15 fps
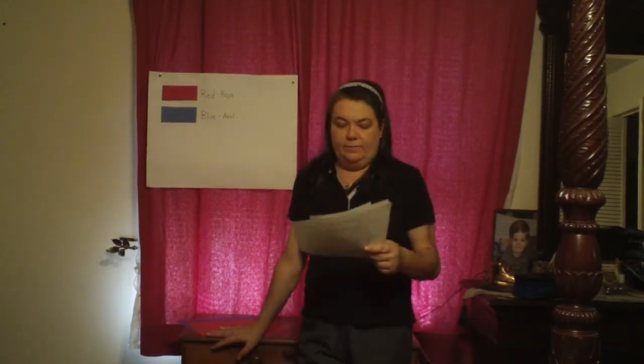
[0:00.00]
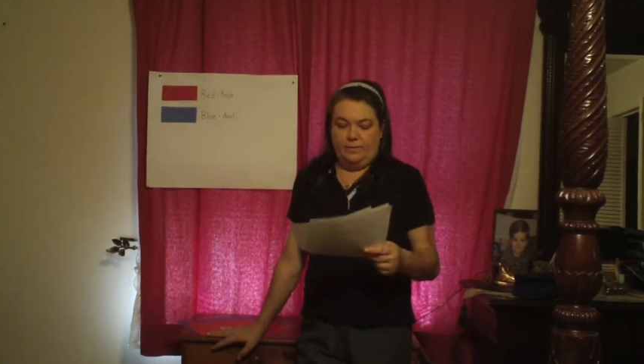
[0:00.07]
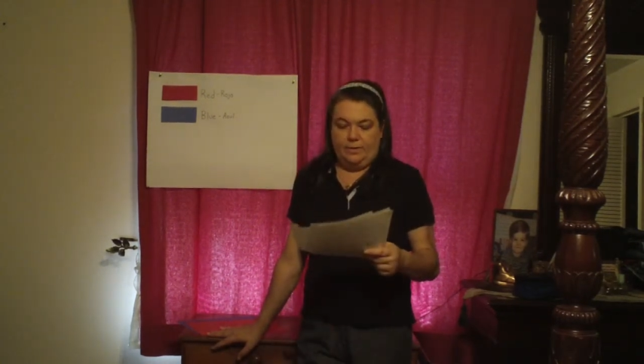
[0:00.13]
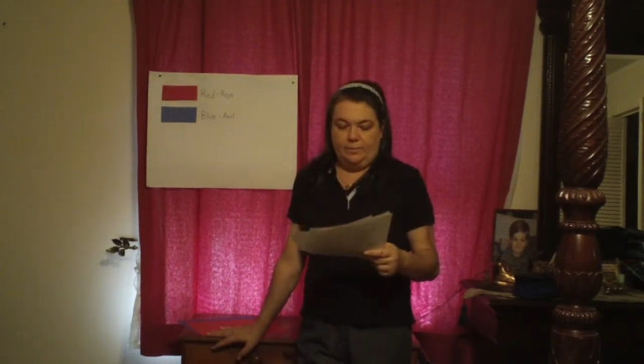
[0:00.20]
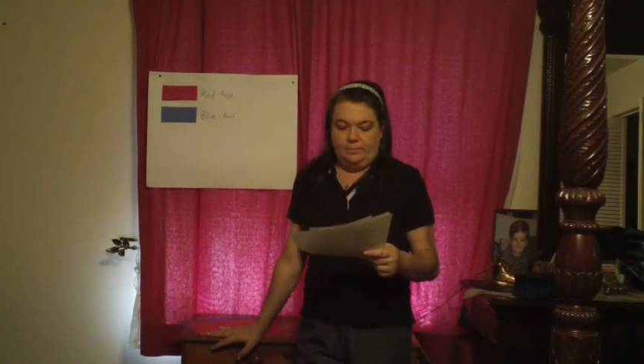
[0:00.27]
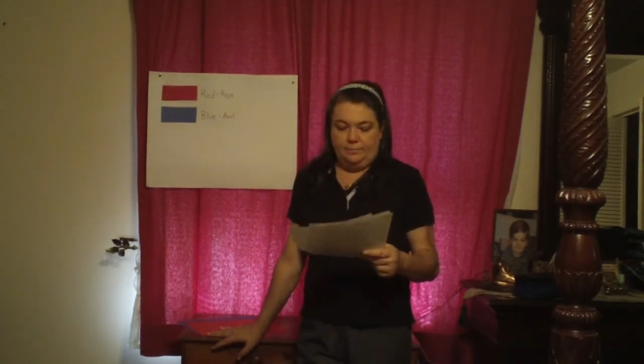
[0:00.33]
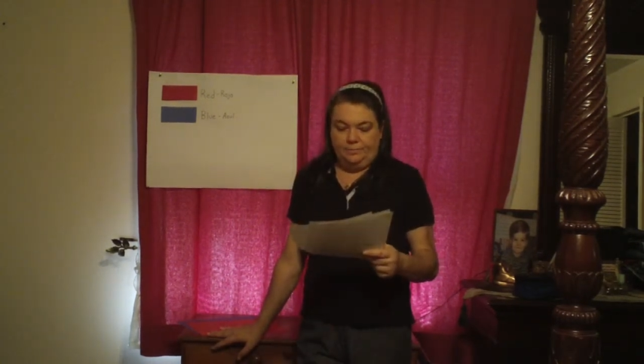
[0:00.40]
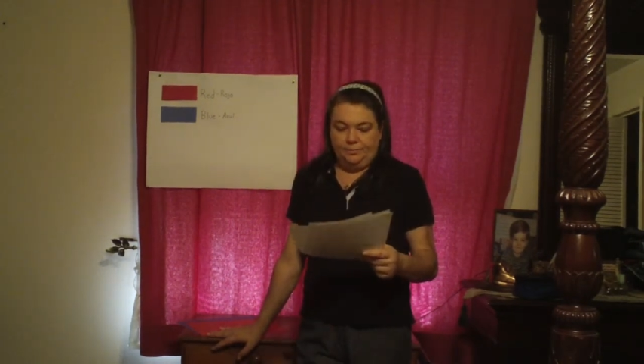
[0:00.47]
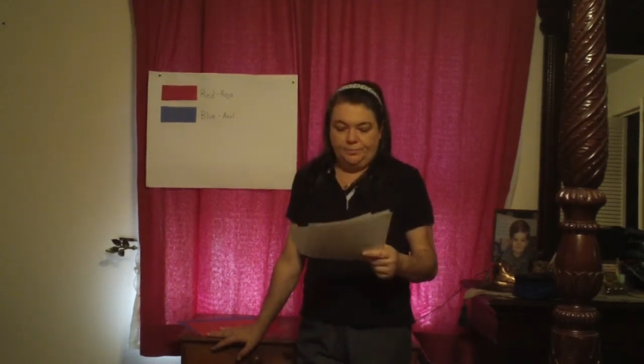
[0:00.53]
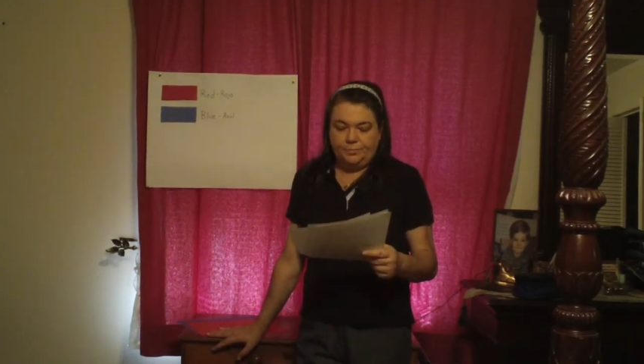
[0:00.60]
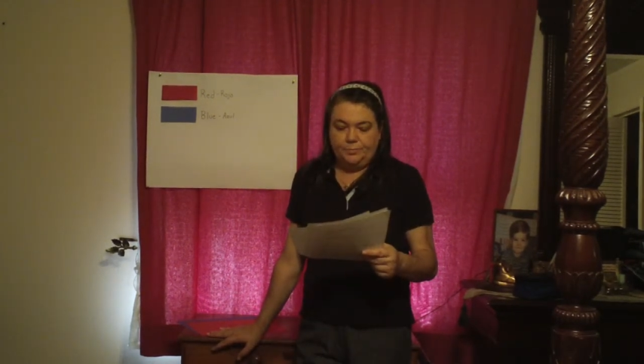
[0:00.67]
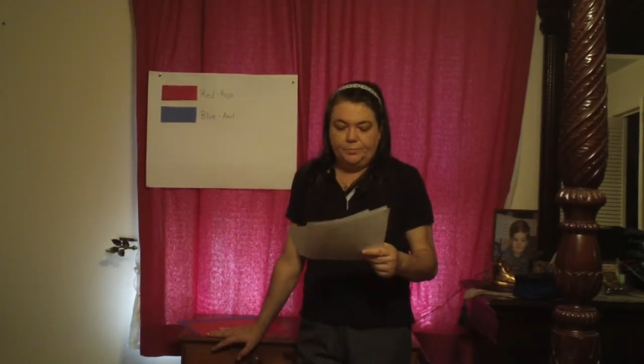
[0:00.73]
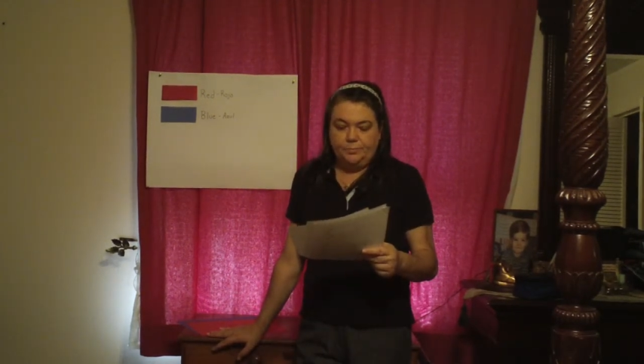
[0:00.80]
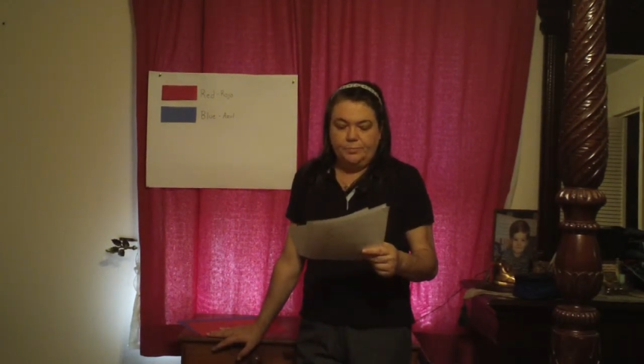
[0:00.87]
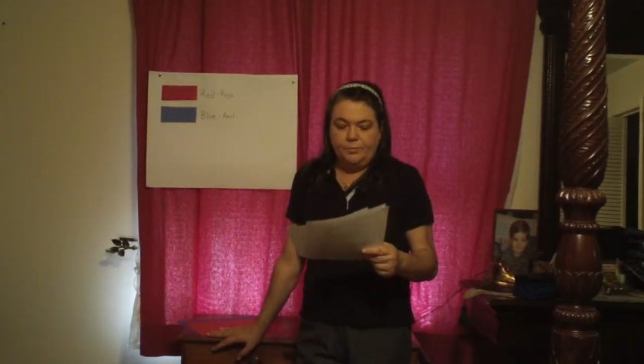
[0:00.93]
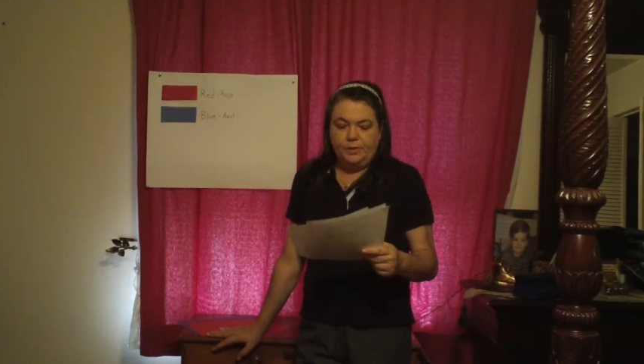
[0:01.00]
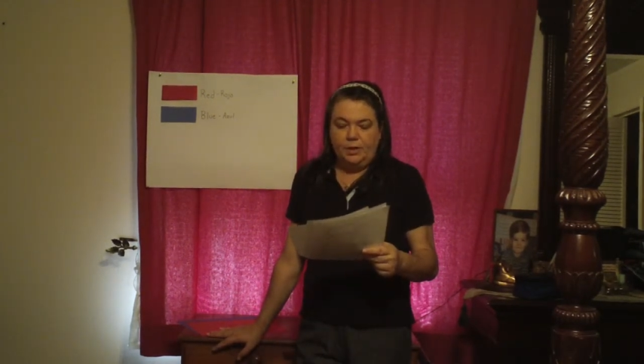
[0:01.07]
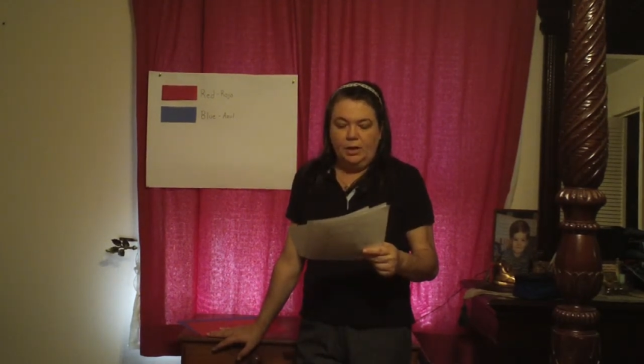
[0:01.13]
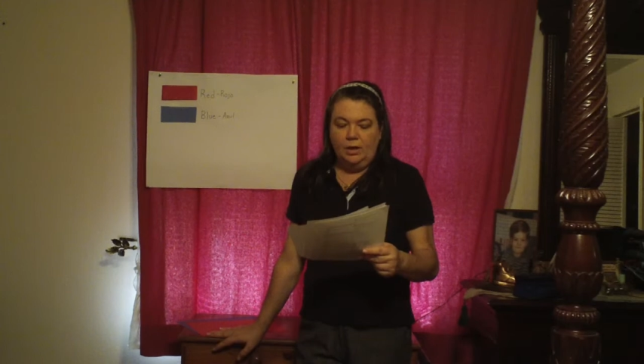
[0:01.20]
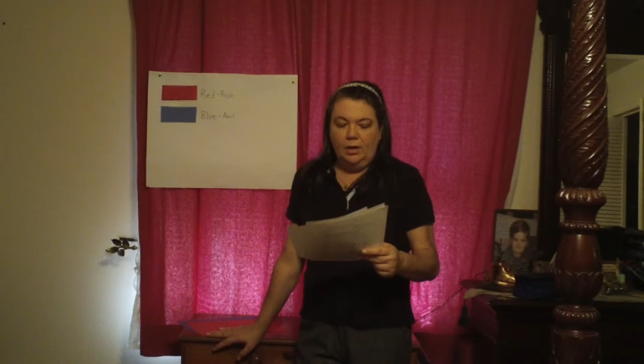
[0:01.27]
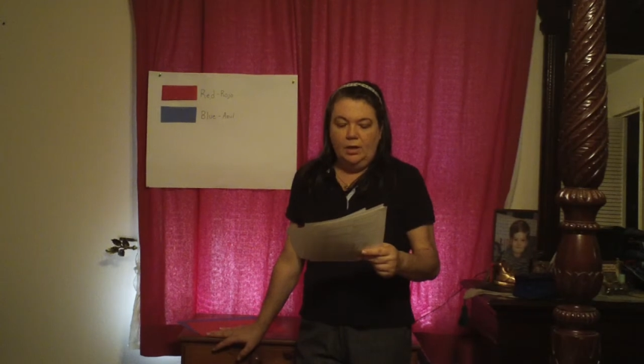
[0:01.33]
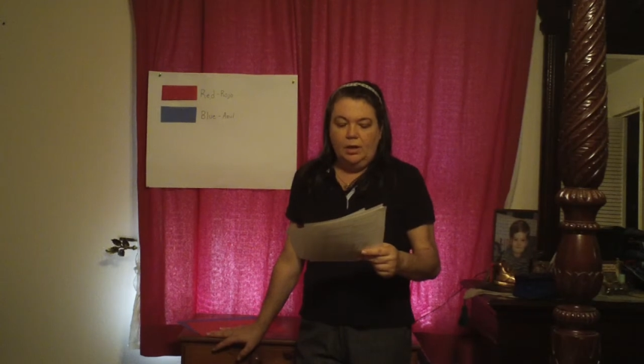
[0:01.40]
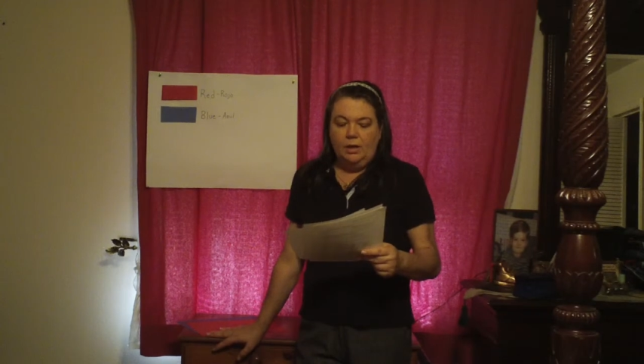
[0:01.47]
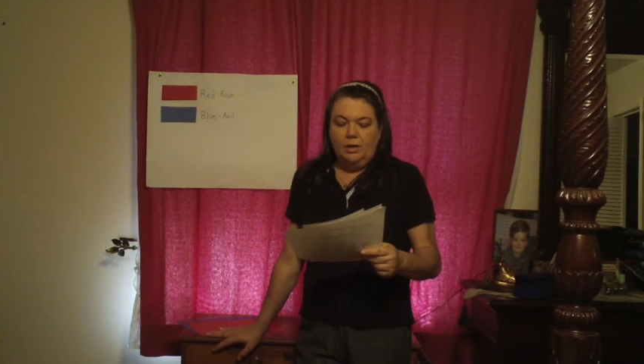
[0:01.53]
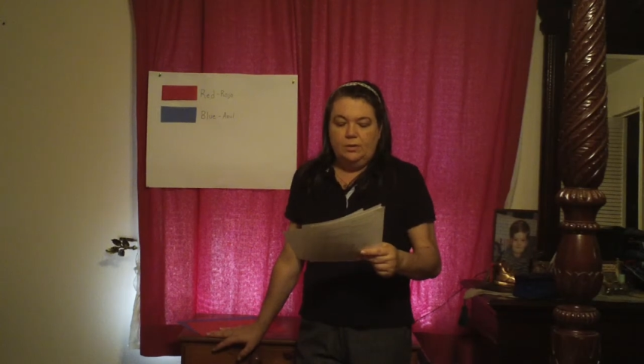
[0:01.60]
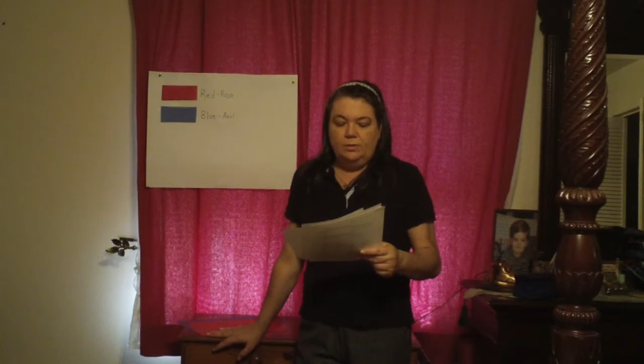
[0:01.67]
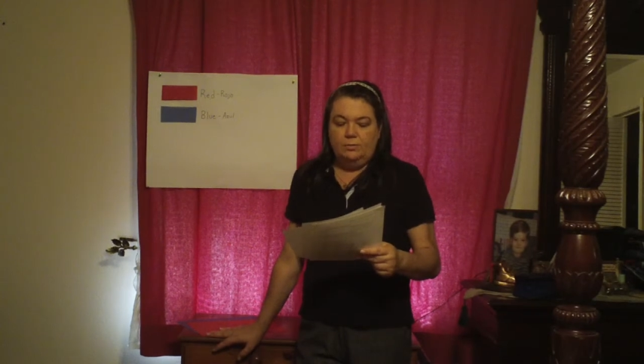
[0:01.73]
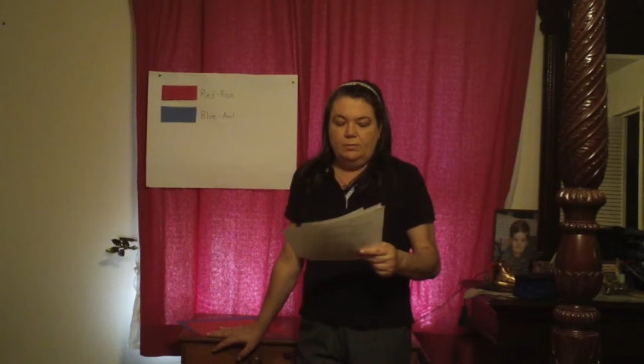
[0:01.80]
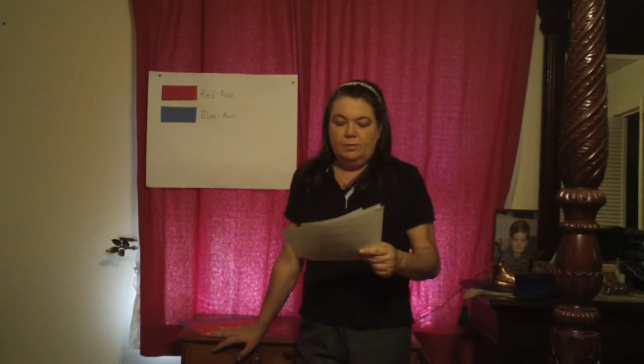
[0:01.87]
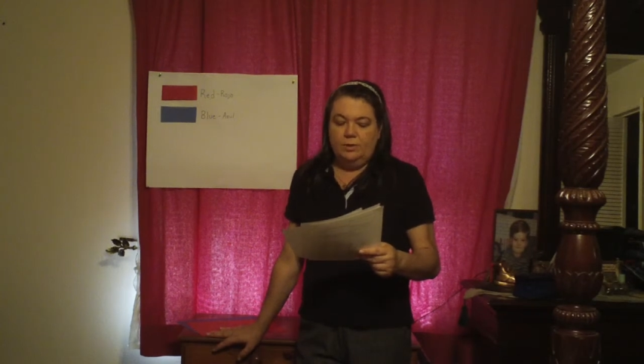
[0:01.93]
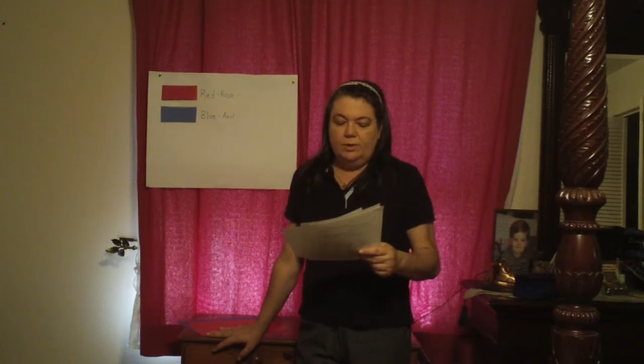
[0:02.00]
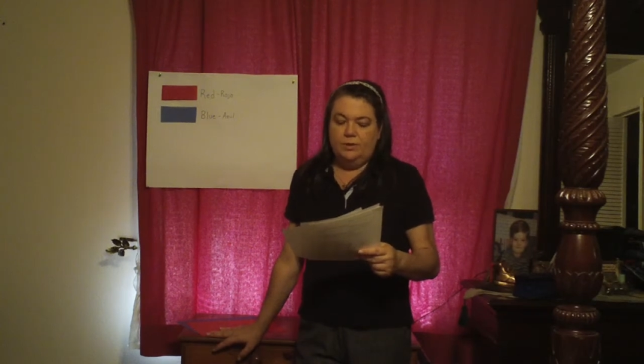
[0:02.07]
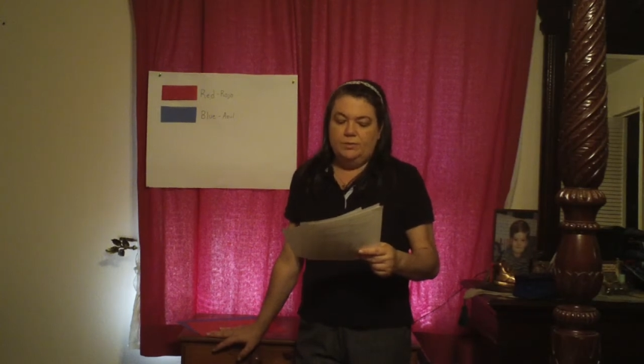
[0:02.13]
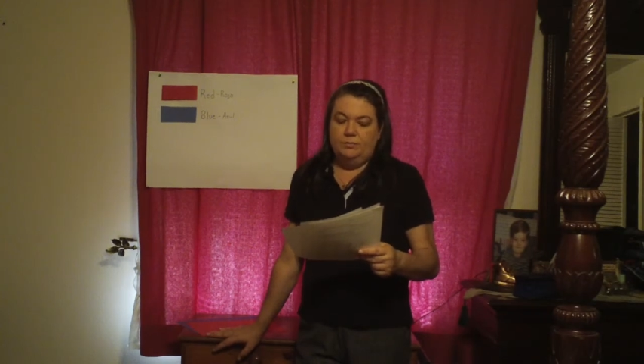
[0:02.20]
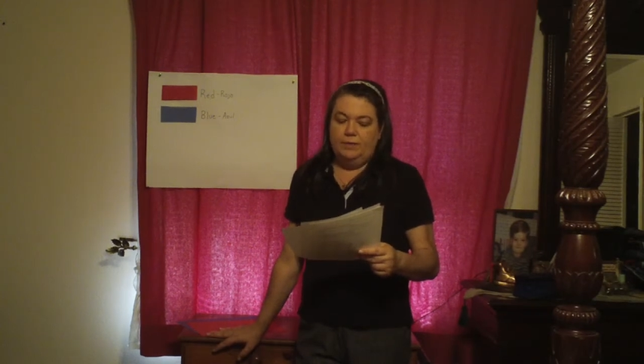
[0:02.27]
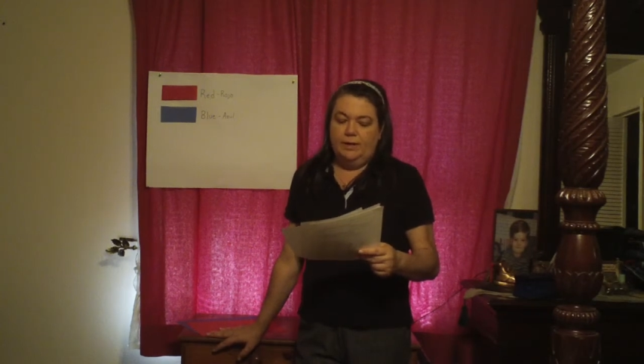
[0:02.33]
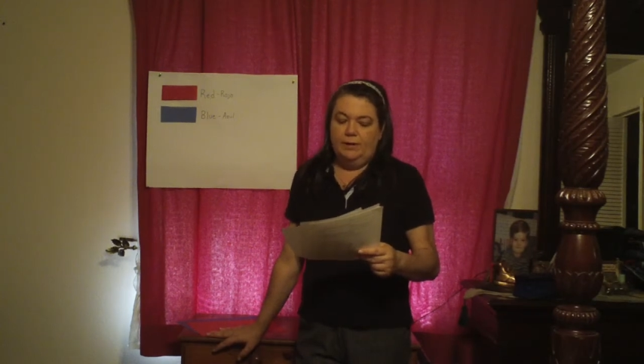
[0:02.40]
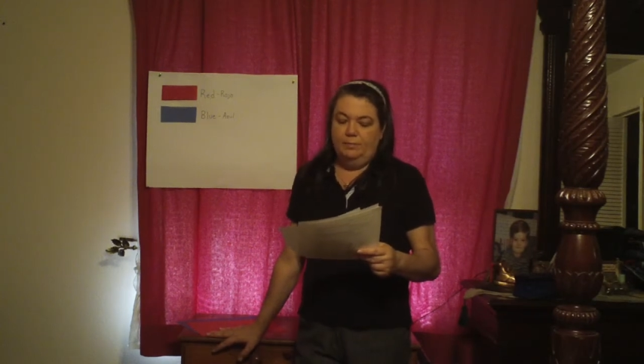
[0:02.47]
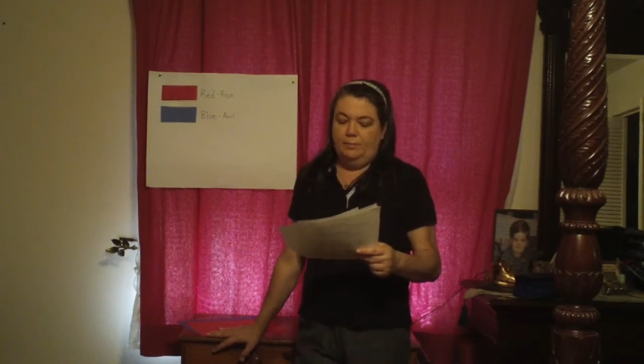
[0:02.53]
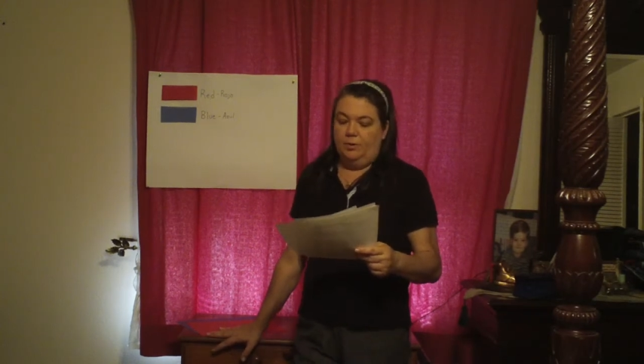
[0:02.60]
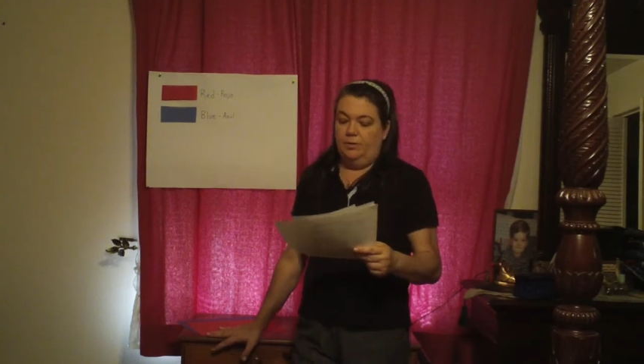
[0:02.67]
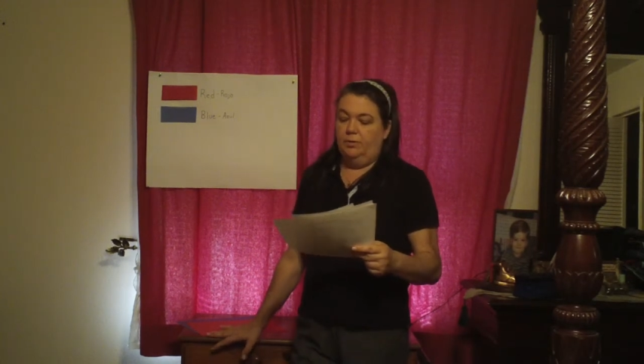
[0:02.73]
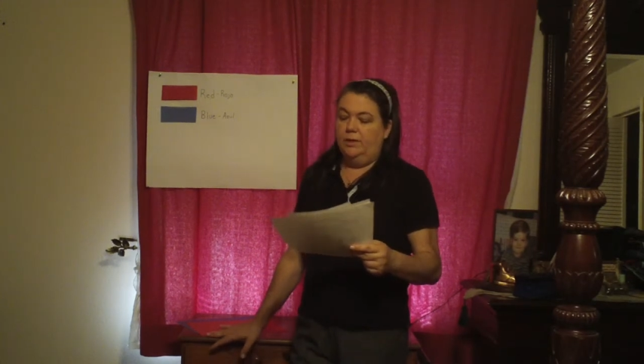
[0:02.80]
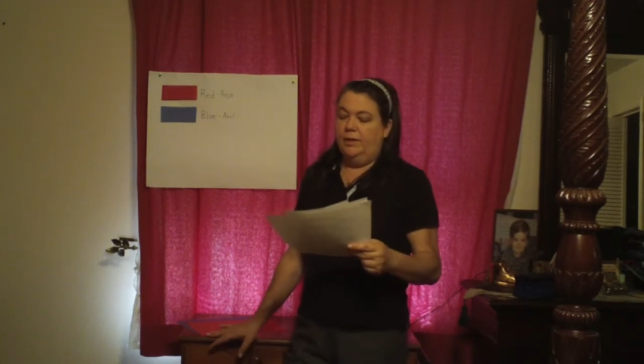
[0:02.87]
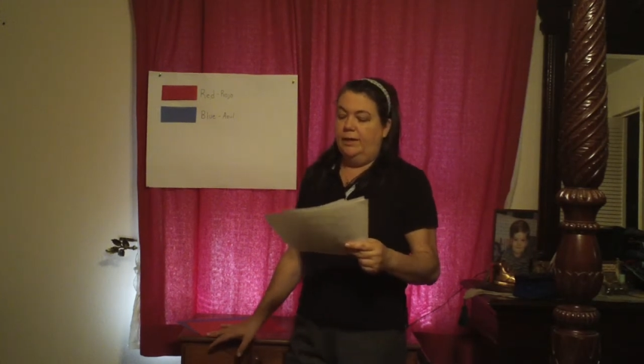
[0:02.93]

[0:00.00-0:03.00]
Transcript: for them. The word is written in both